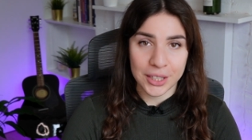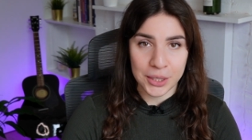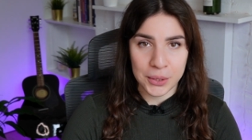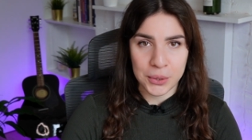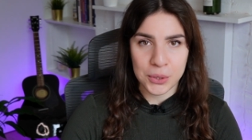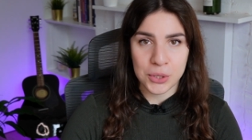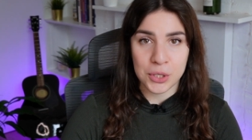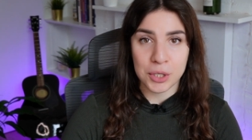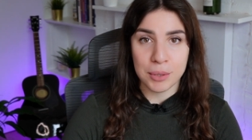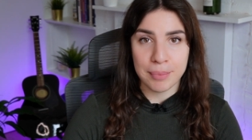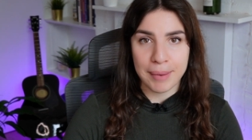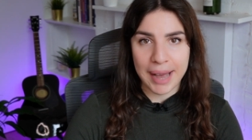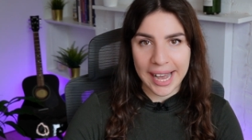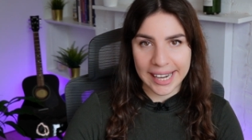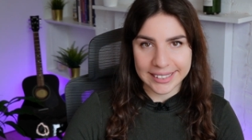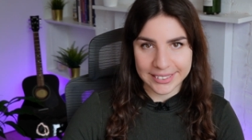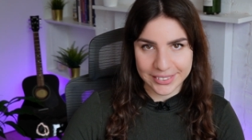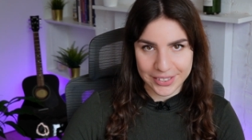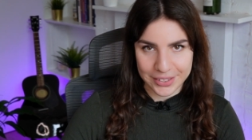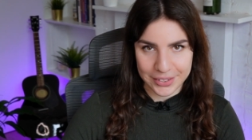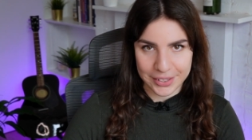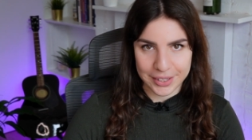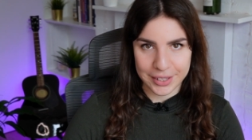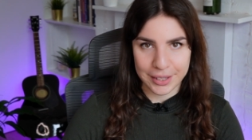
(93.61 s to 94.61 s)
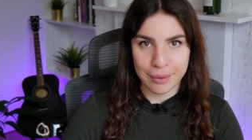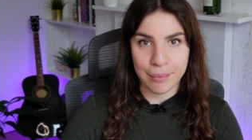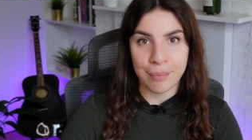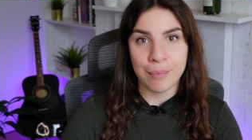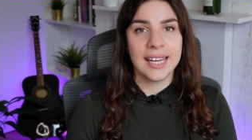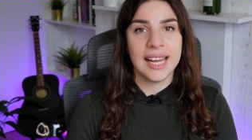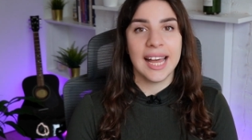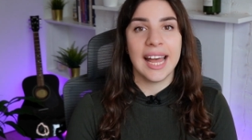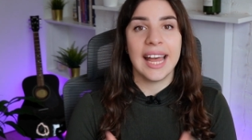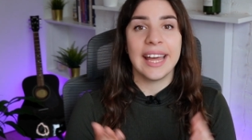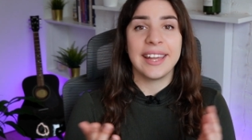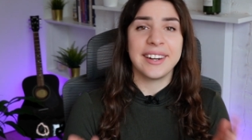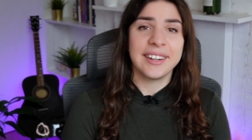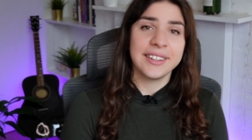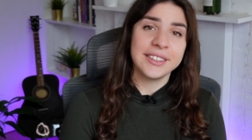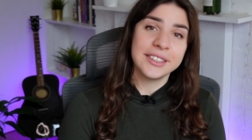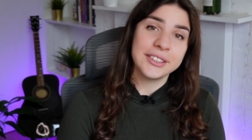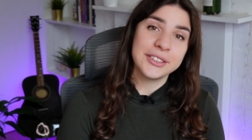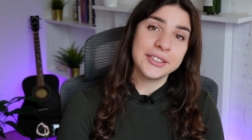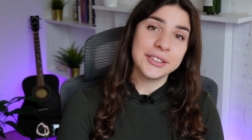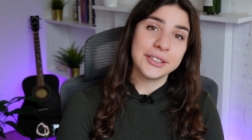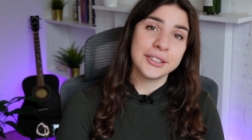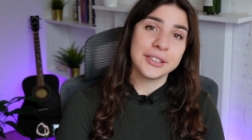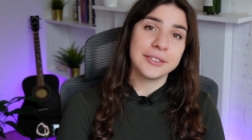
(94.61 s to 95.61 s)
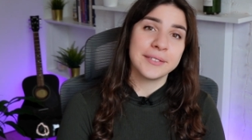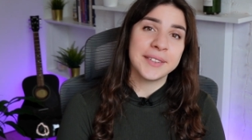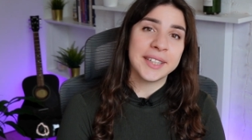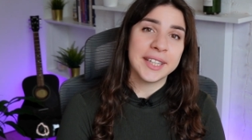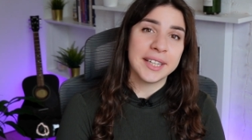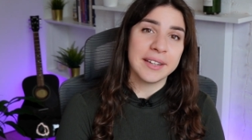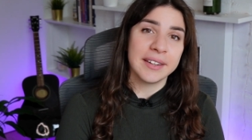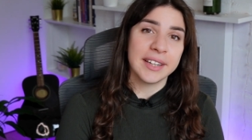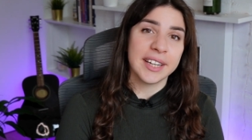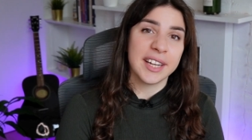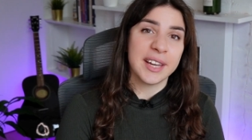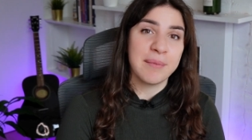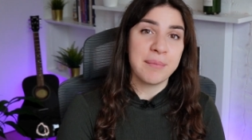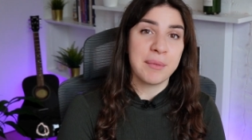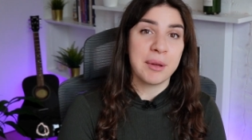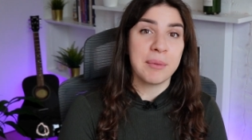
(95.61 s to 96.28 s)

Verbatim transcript: YouTube algorithm. Another source of income can